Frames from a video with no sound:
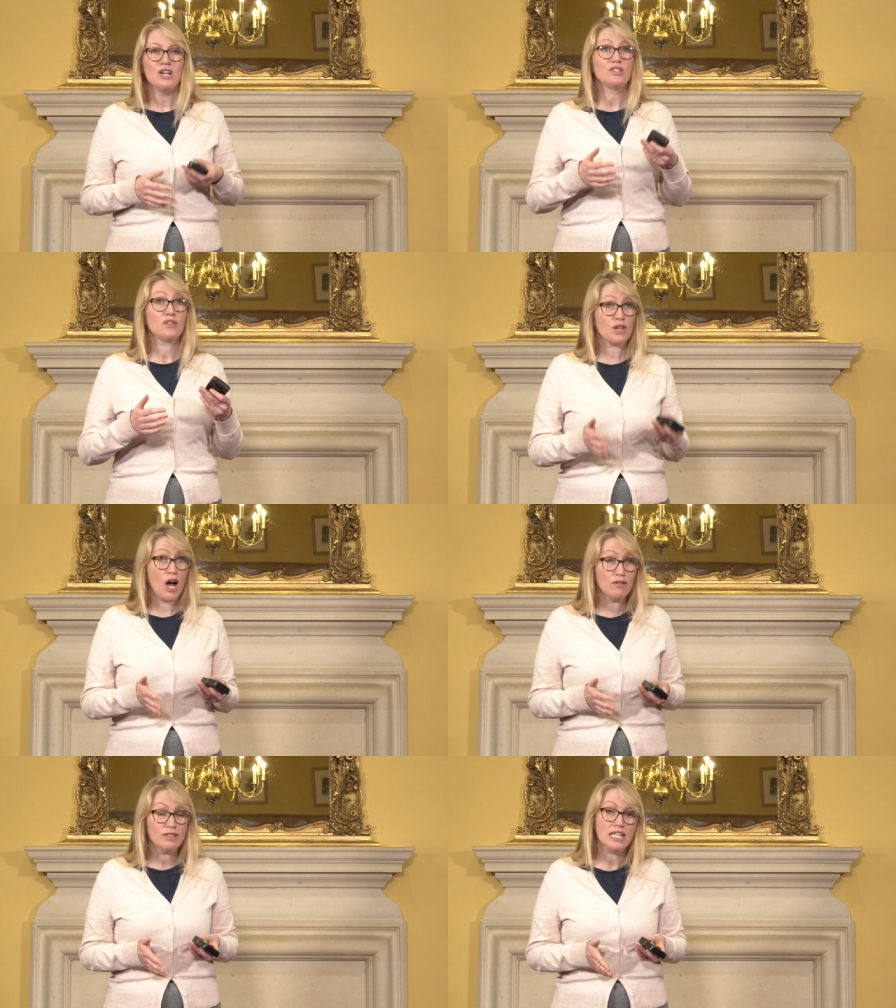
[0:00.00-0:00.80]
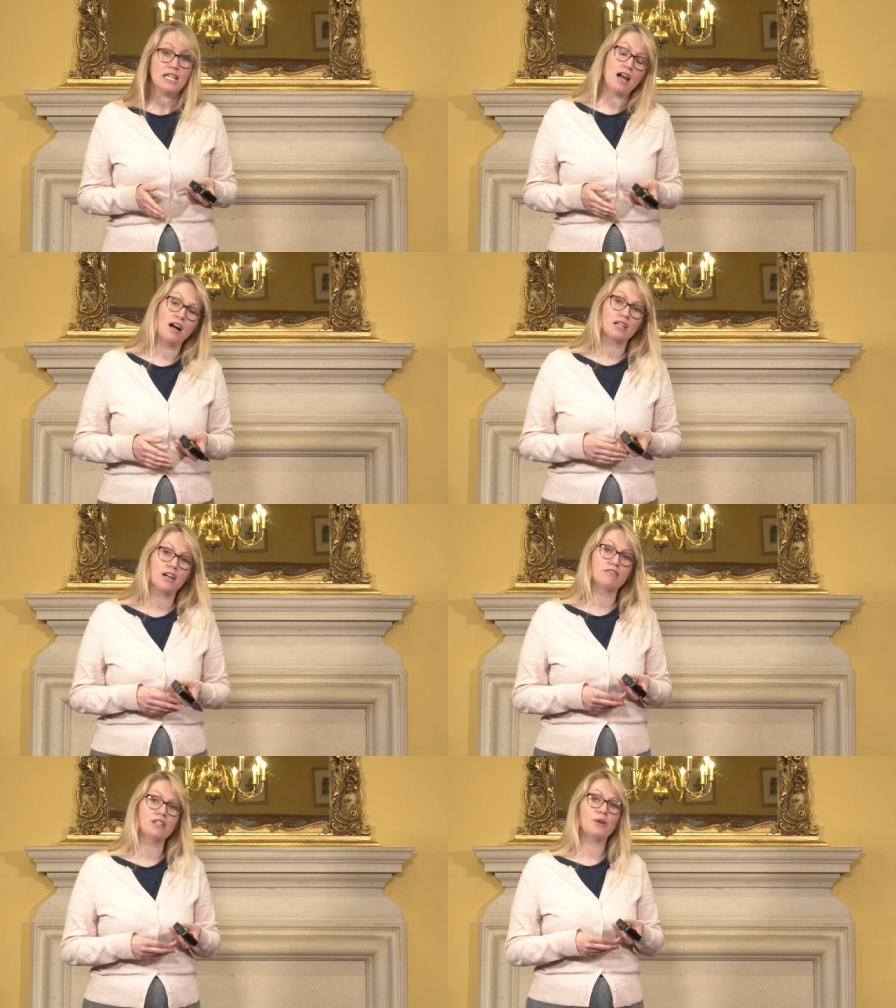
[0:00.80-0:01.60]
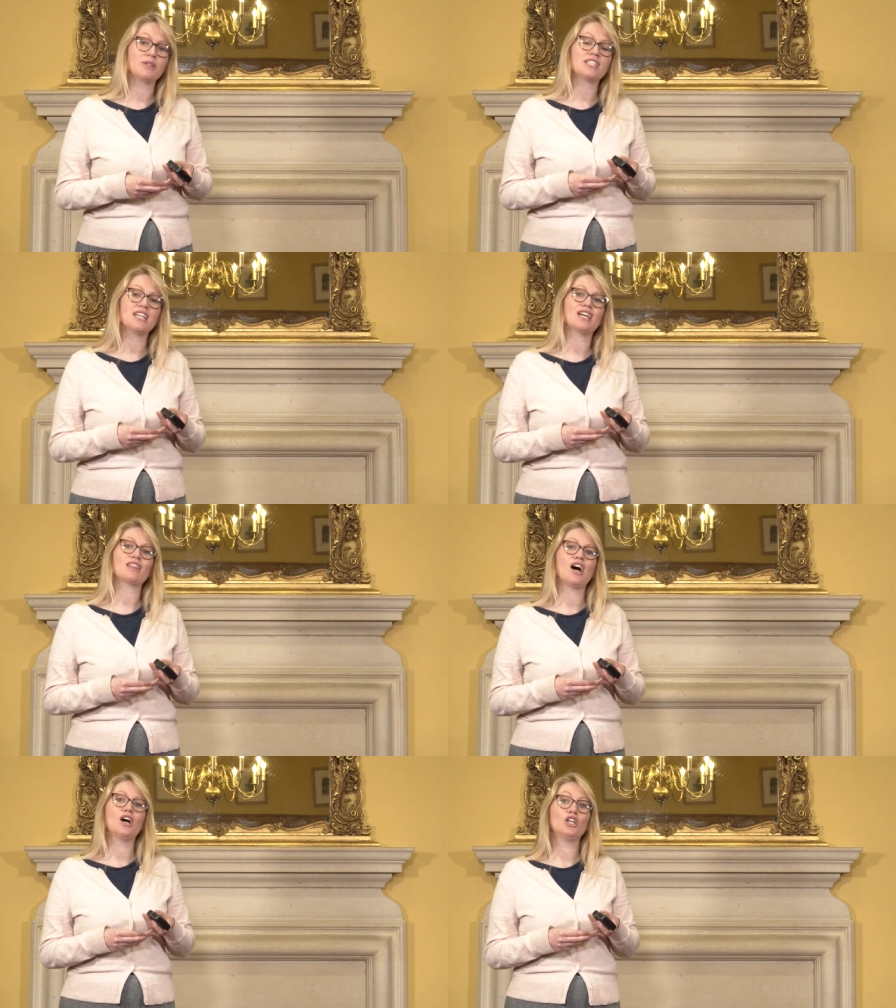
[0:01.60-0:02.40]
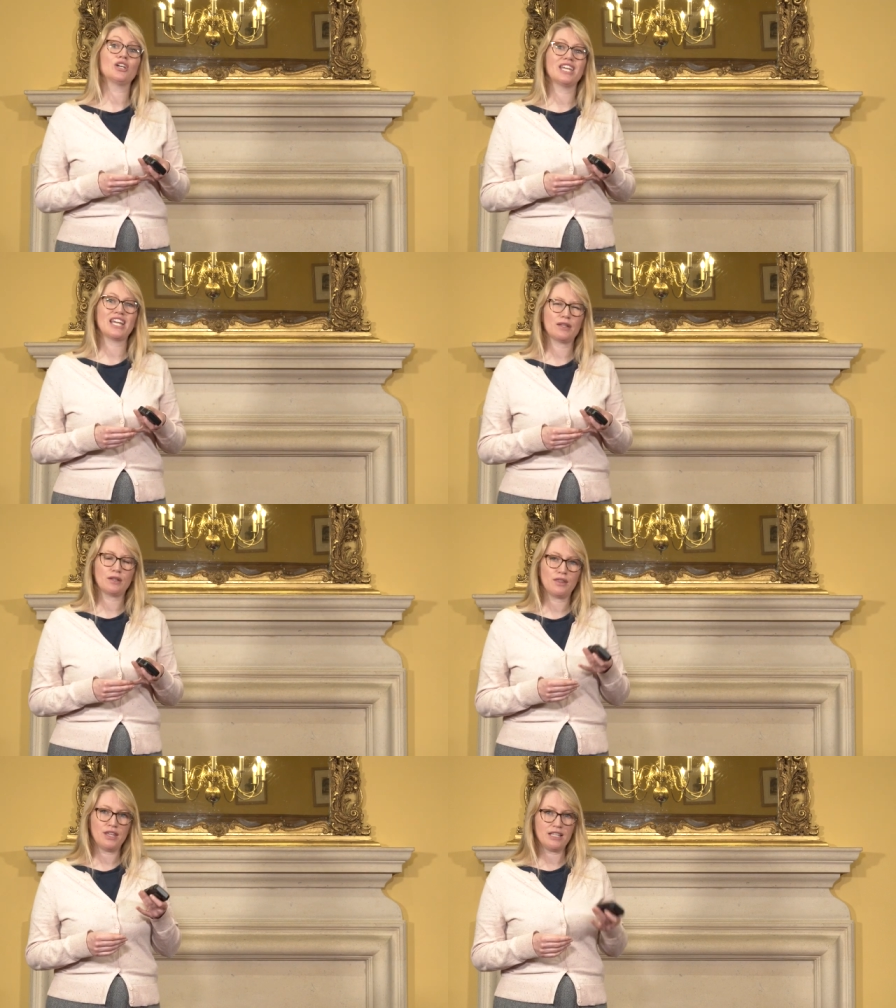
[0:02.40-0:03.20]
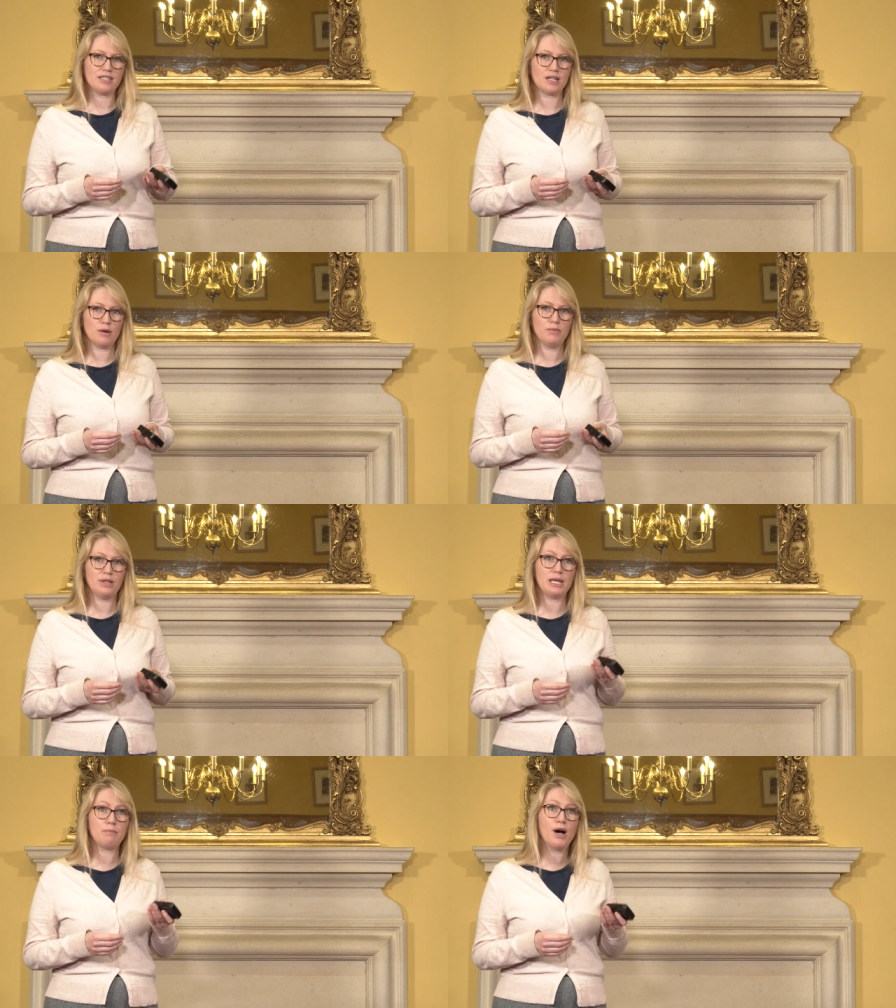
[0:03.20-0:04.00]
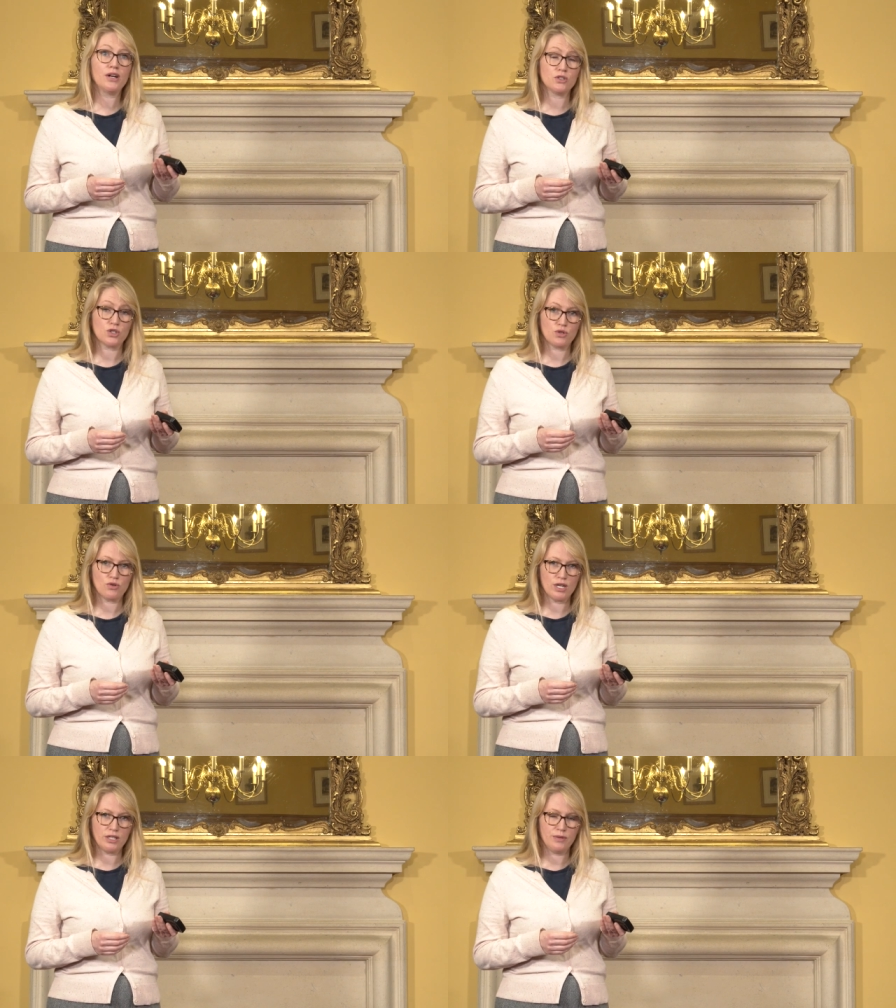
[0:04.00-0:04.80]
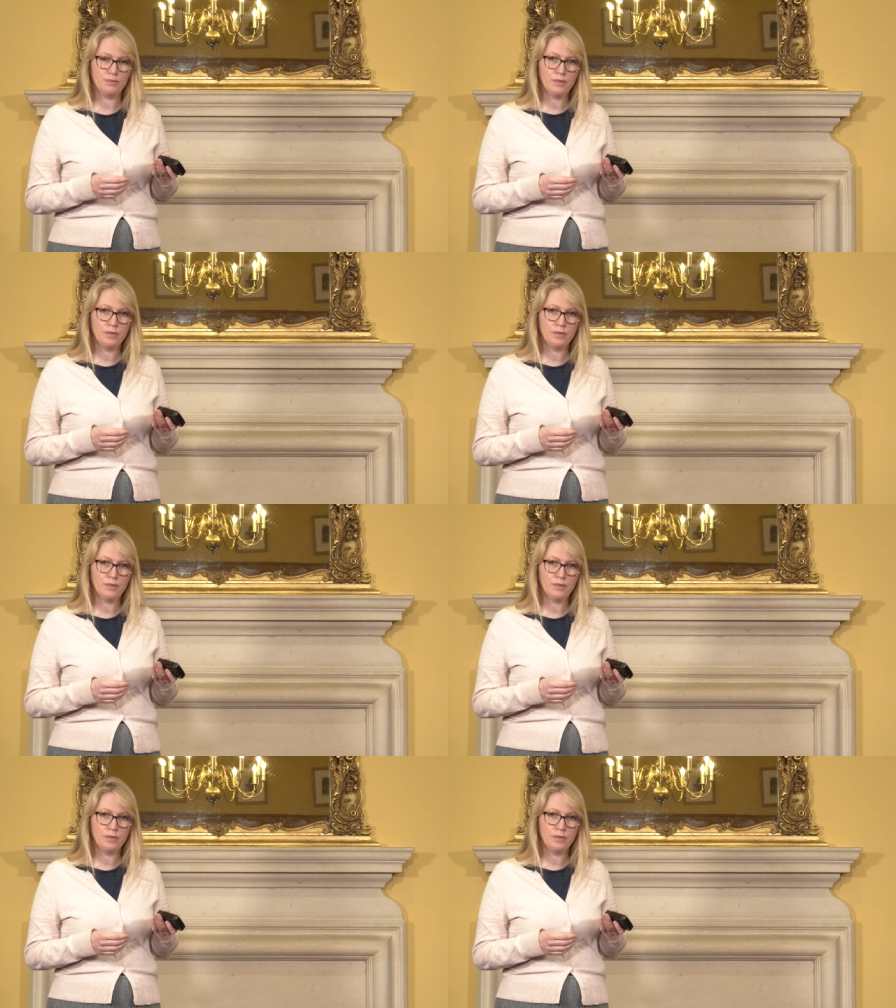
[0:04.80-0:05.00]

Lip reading: So currently, our current lower 6th are looking at the theatre company Punch Drunk.